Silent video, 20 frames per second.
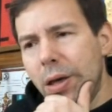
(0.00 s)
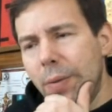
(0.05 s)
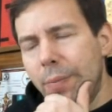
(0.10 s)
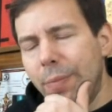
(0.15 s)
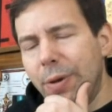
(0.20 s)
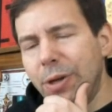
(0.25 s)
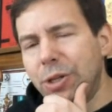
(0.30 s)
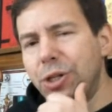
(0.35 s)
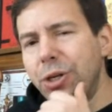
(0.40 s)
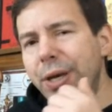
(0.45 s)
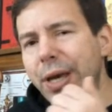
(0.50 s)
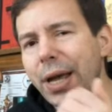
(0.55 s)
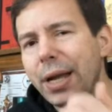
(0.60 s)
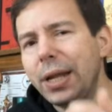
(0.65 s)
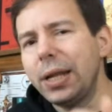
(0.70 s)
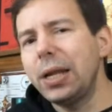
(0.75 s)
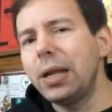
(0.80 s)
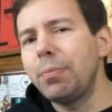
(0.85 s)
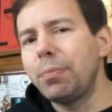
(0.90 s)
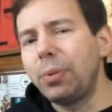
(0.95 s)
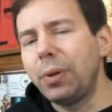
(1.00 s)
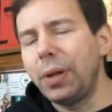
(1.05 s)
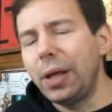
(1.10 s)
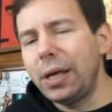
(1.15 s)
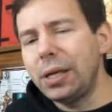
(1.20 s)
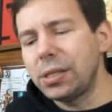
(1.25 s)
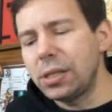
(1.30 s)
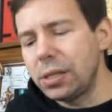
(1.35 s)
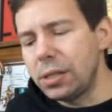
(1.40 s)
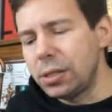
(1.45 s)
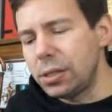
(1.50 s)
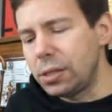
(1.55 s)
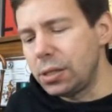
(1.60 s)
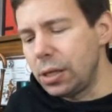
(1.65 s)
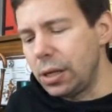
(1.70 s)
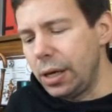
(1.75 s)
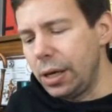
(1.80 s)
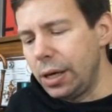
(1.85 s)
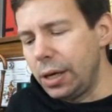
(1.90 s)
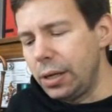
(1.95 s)
but you get it in places
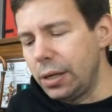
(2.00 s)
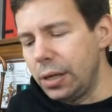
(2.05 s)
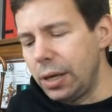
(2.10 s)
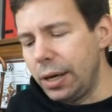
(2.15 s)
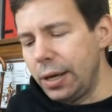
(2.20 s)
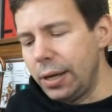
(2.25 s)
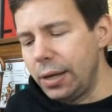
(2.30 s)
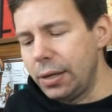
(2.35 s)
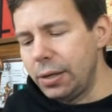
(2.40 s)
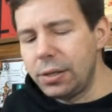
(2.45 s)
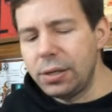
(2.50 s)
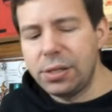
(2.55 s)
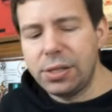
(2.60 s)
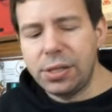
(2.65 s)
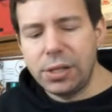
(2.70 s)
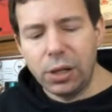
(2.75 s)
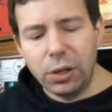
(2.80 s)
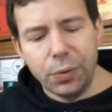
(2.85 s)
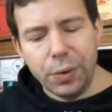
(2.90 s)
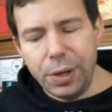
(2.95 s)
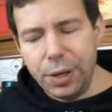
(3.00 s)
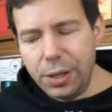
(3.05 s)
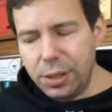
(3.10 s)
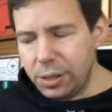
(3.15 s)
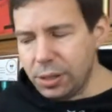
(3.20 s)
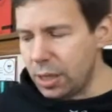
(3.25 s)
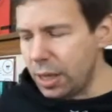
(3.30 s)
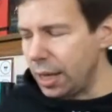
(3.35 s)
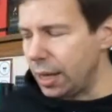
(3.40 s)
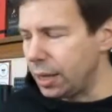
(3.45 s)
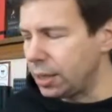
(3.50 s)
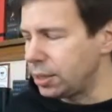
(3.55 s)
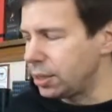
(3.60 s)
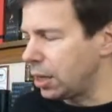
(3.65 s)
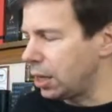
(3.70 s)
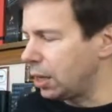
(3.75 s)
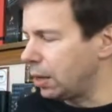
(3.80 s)
in distilleries that